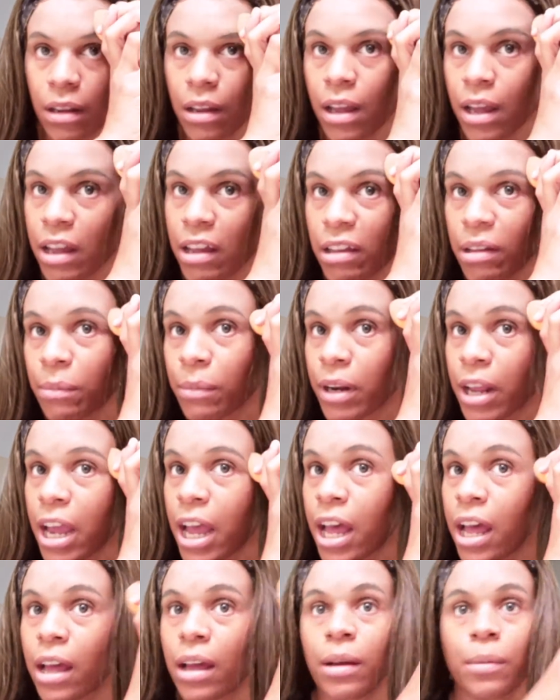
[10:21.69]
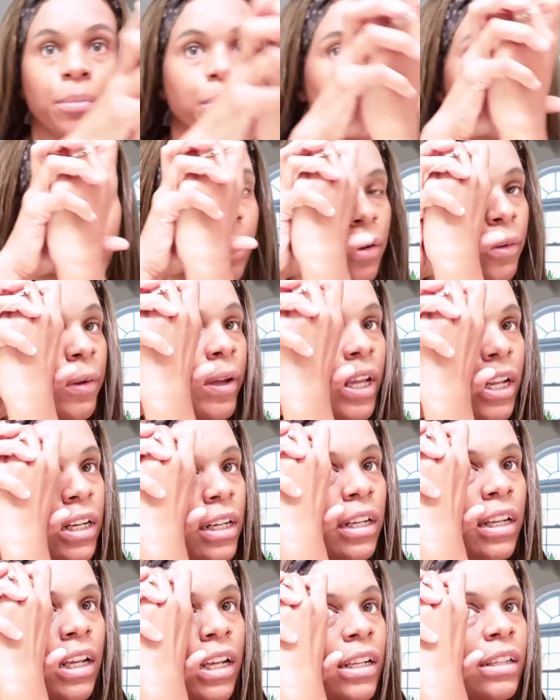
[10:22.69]
I'm not a pro
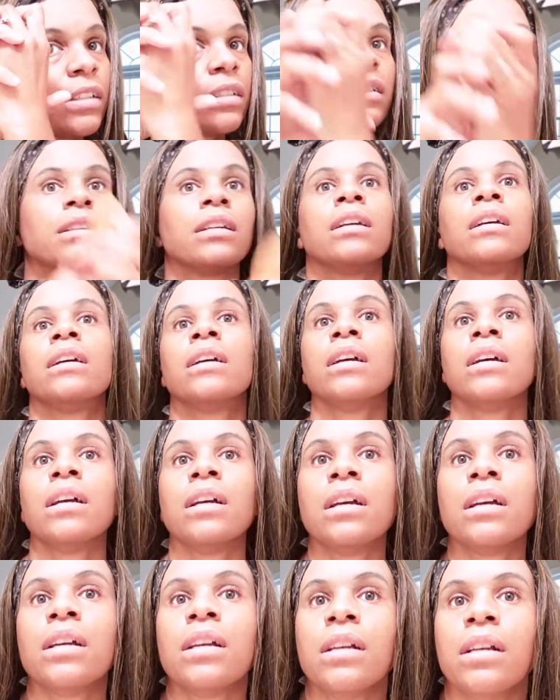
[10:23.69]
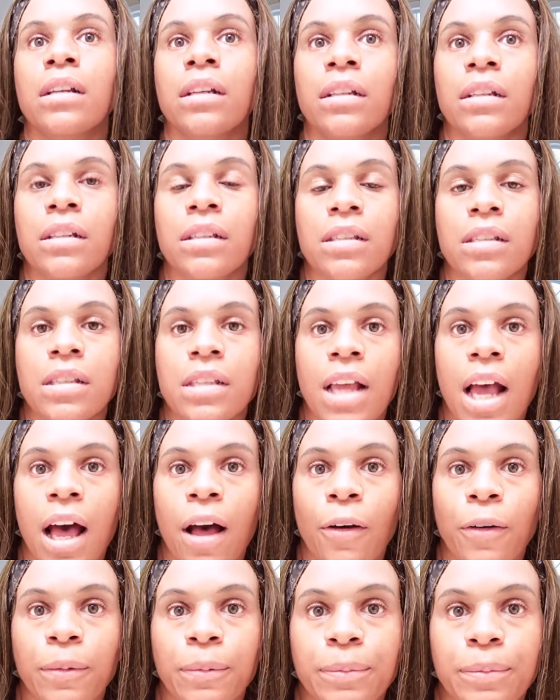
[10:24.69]
at this.
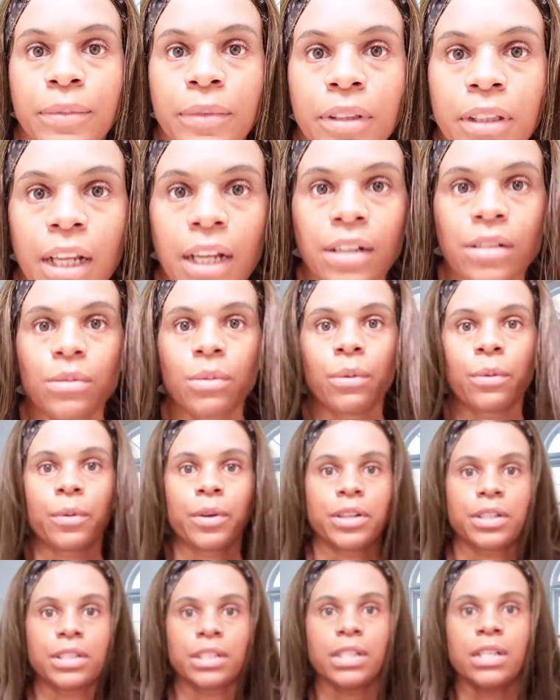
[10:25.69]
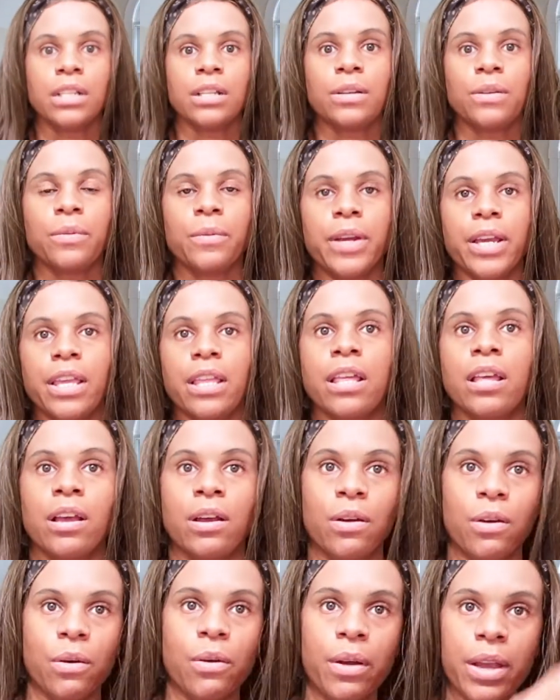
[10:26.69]
So that's what we're dealing with
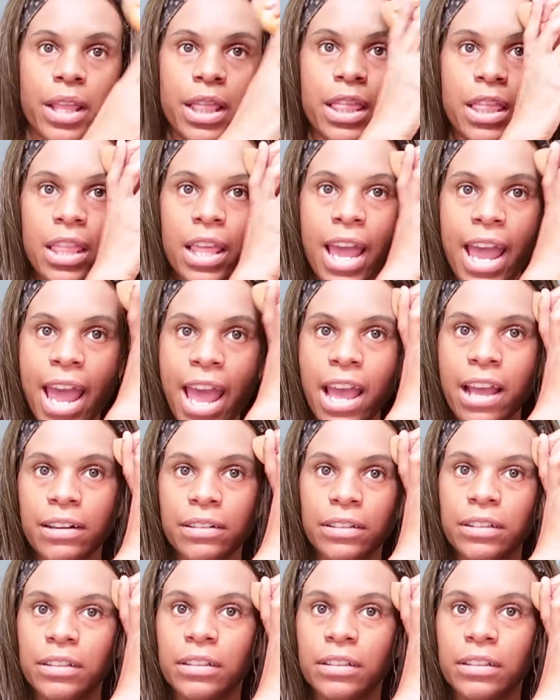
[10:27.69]
that.